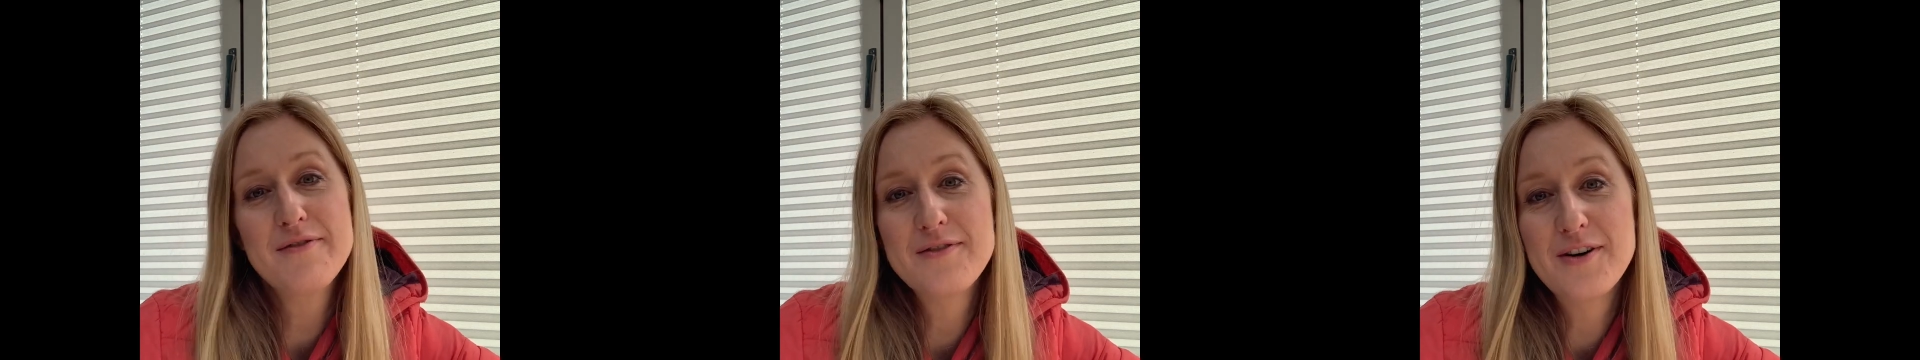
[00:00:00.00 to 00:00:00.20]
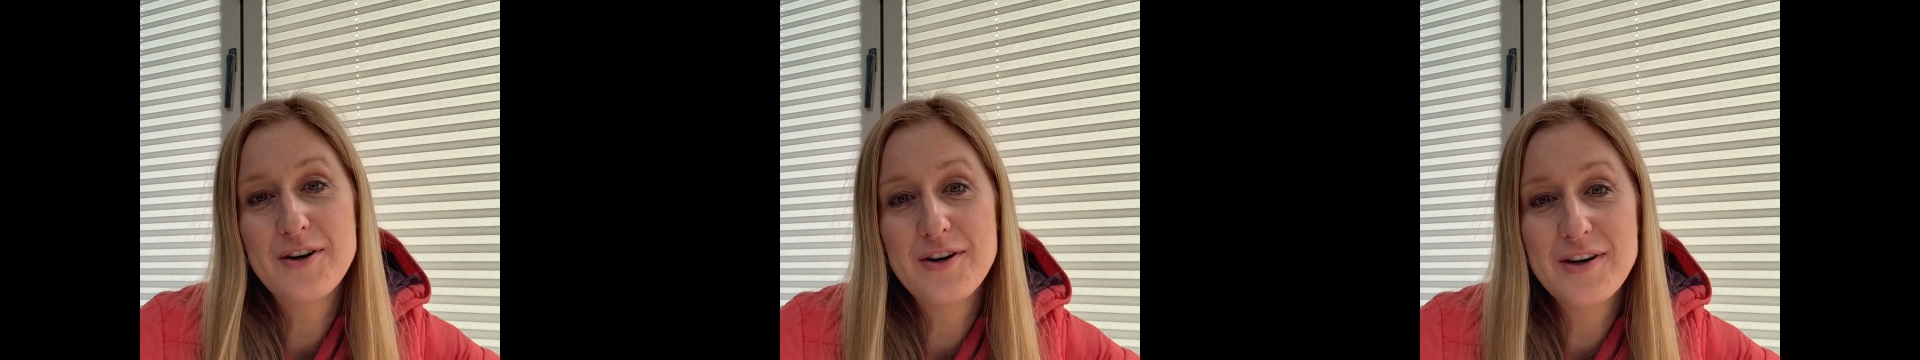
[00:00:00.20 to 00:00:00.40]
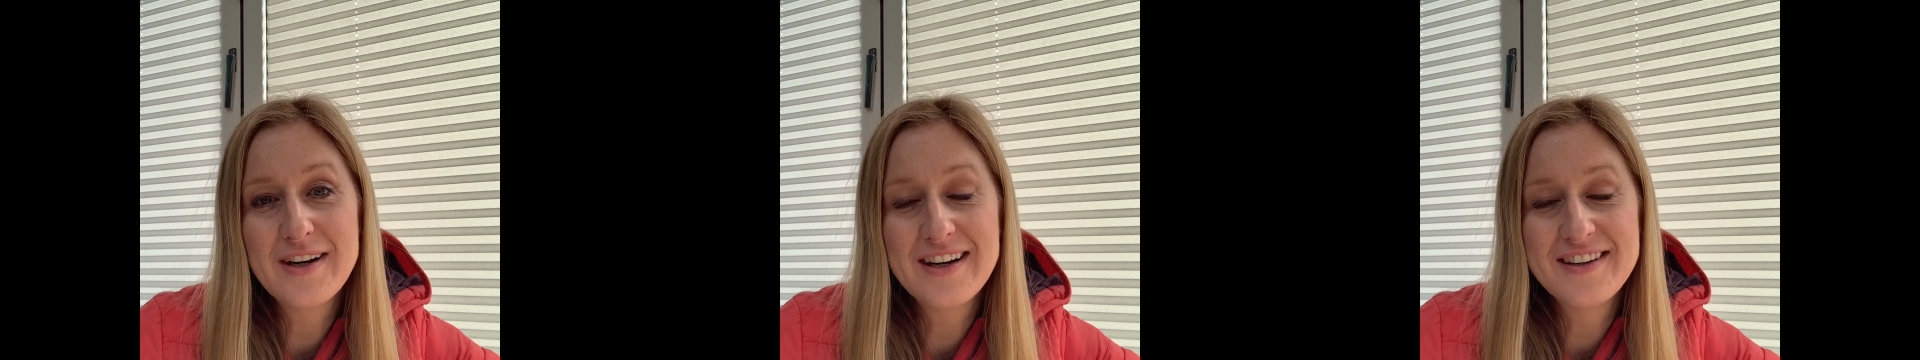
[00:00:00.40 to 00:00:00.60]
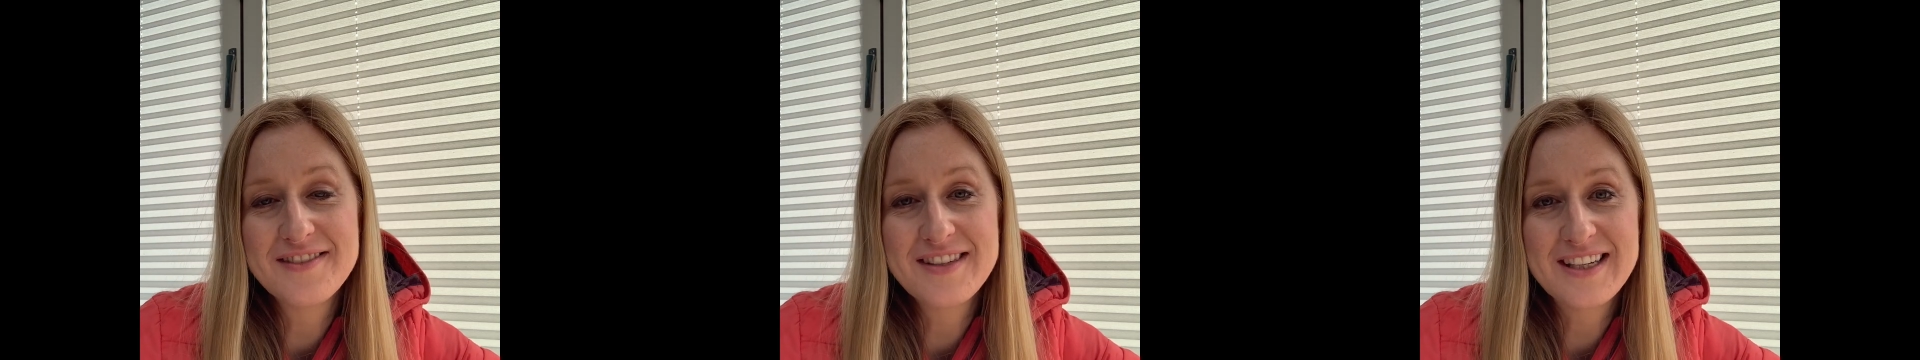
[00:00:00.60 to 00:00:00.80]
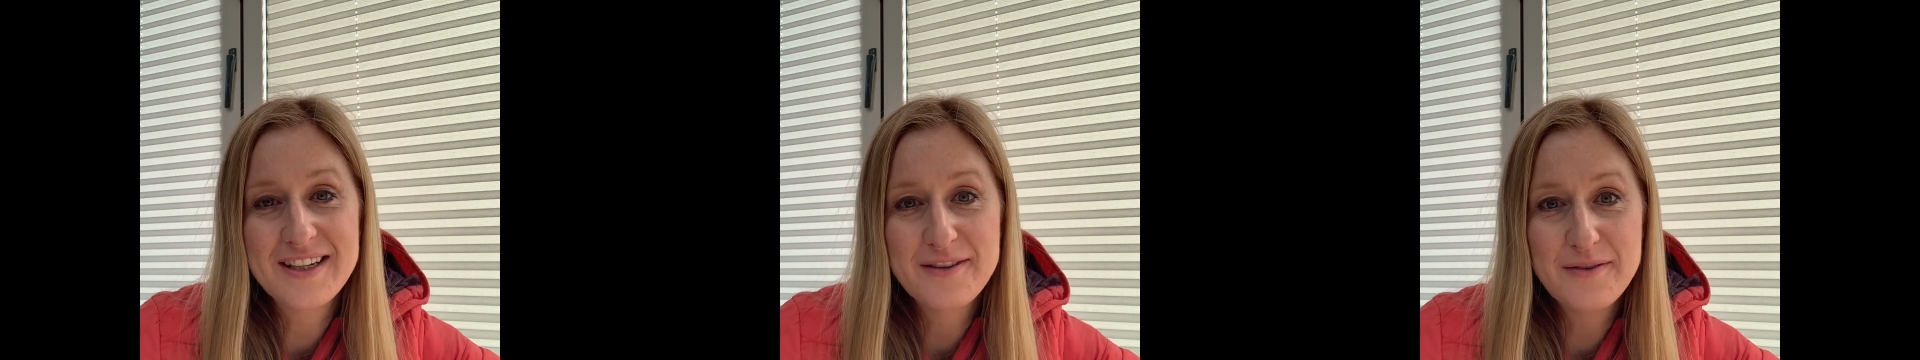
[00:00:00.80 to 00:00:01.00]
far i've
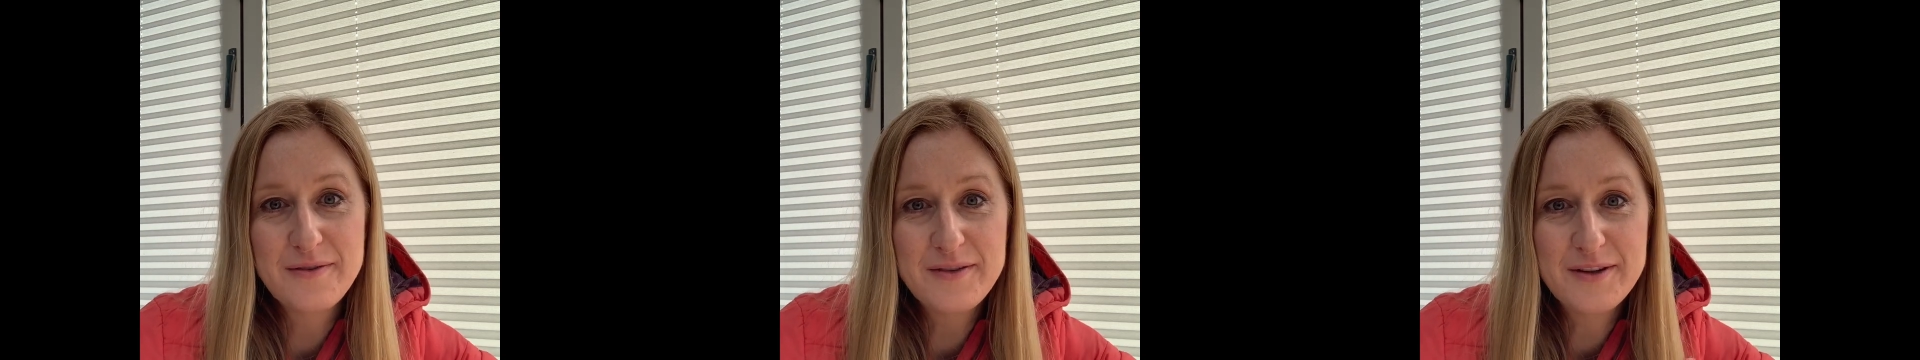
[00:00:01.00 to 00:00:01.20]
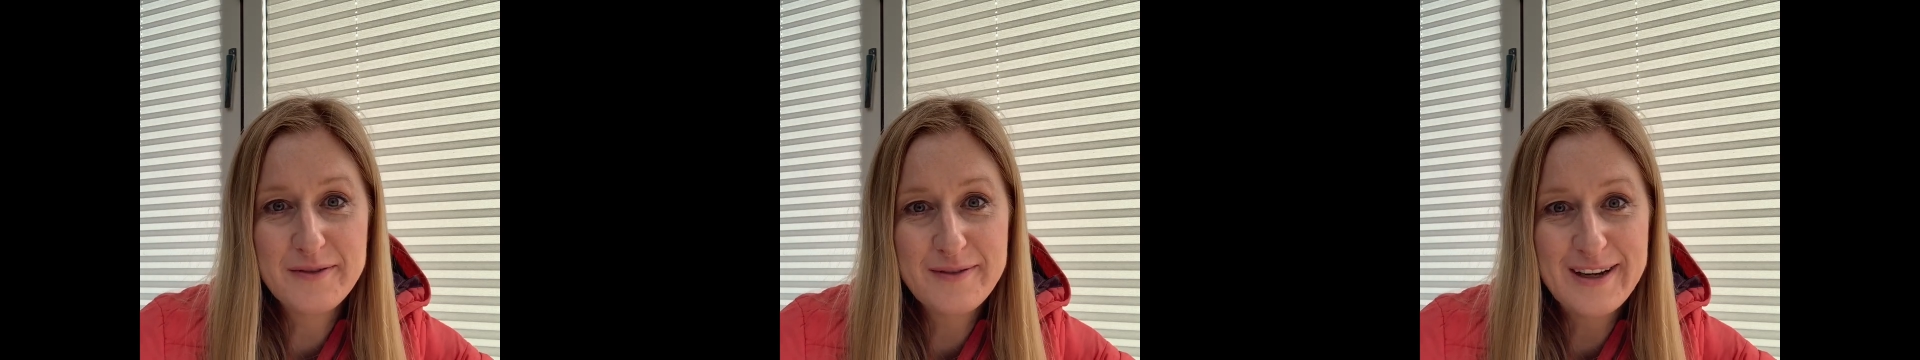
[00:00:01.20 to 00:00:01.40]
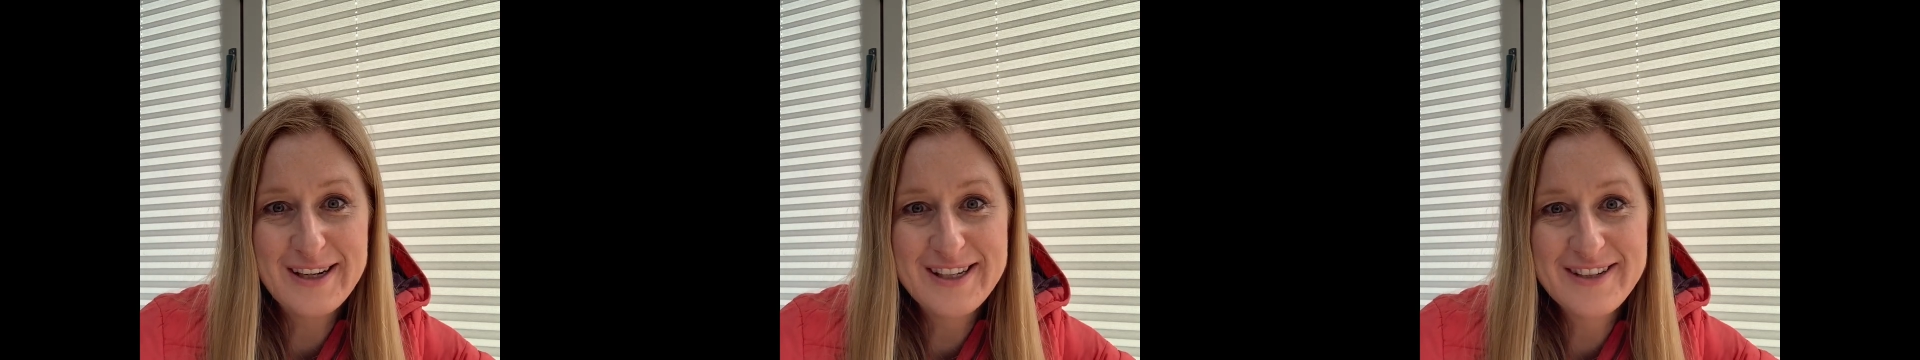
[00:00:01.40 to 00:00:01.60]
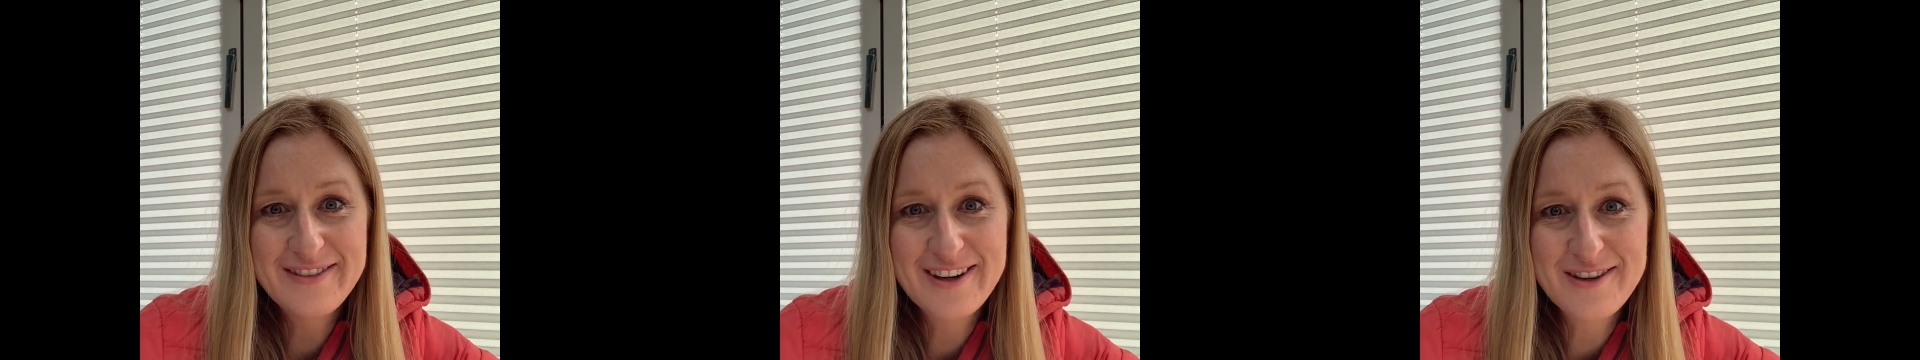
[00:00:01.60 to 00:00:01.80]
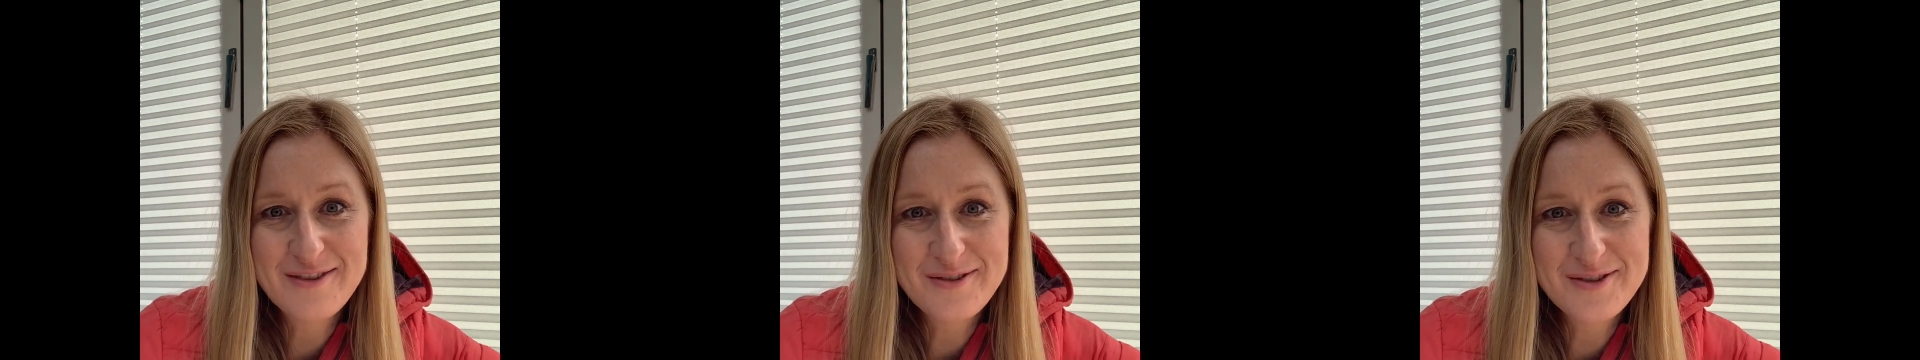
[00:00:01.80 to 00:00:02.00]
seen a few floating
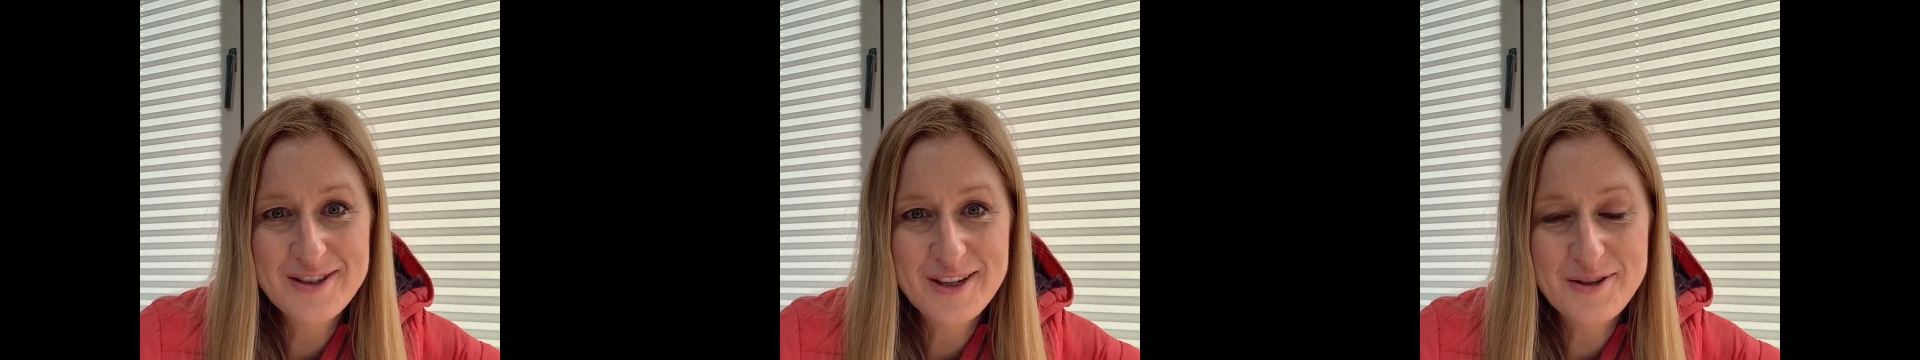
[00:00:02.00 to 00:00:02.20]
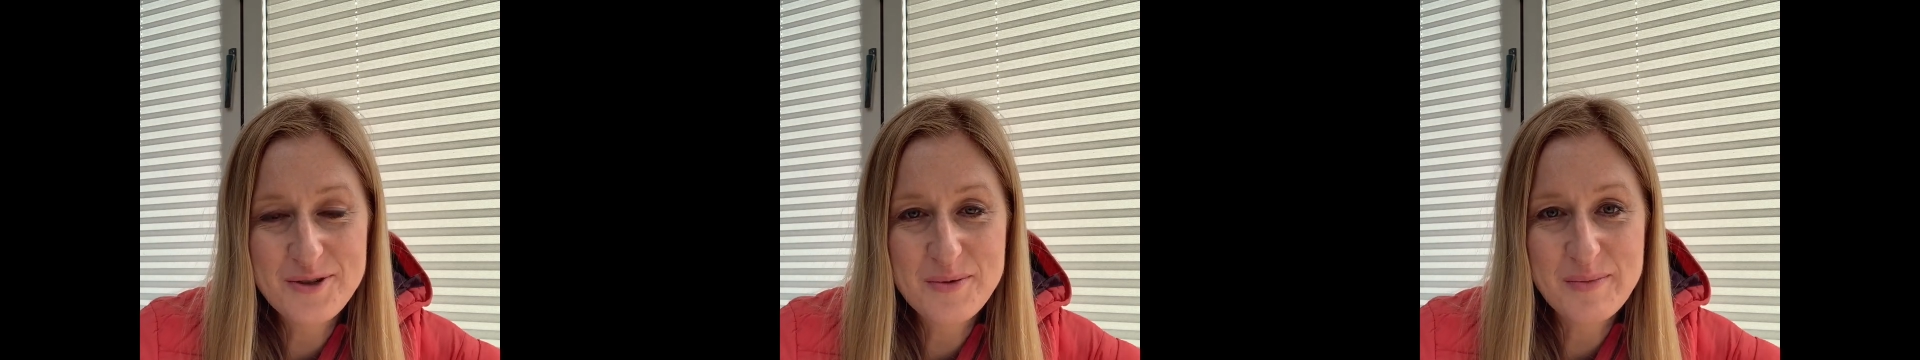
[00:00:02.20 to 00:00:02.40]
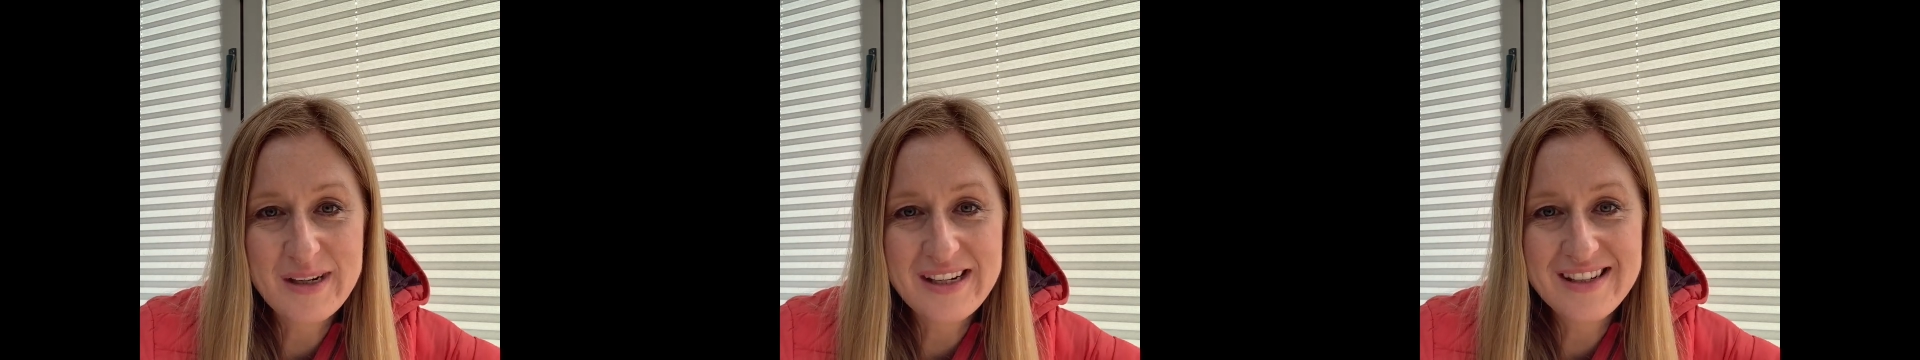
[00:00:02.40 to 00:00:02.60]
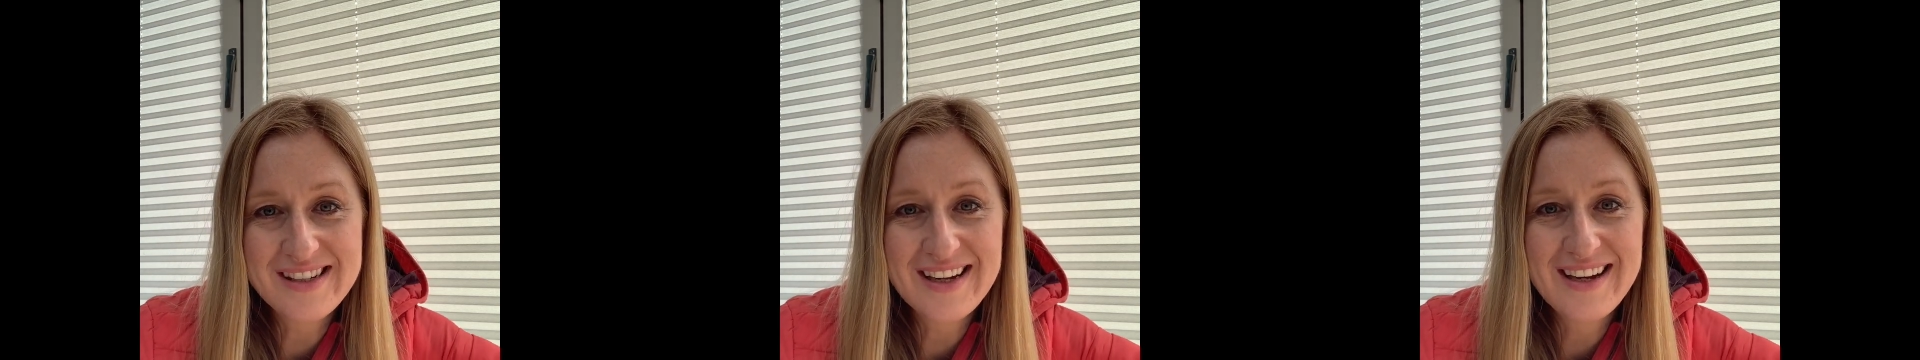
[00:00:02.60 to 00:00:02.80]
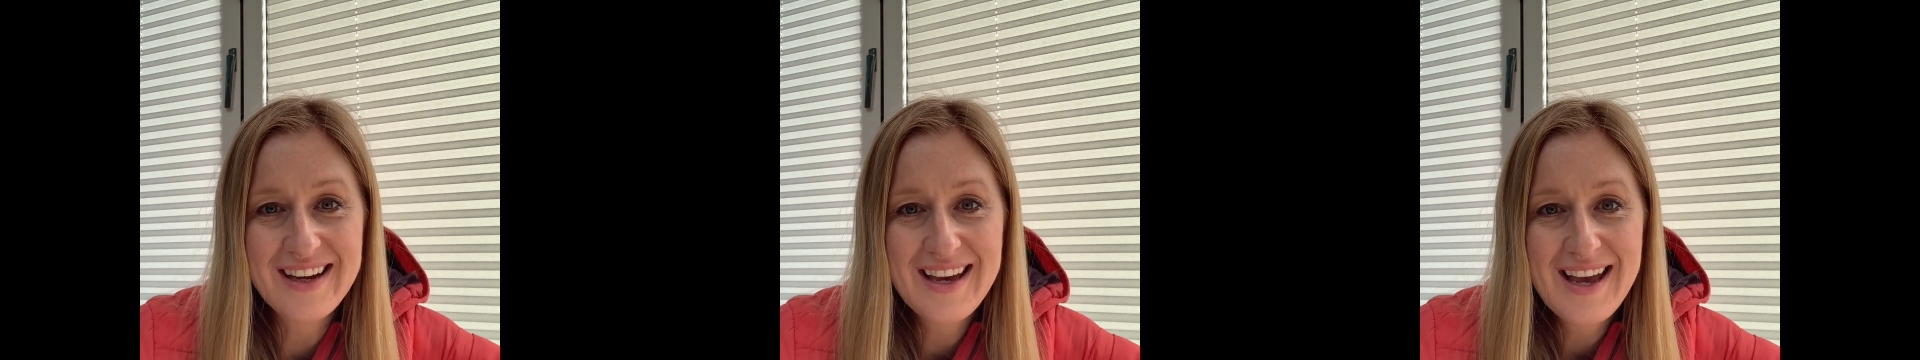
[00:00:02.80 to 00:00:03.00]
around on social media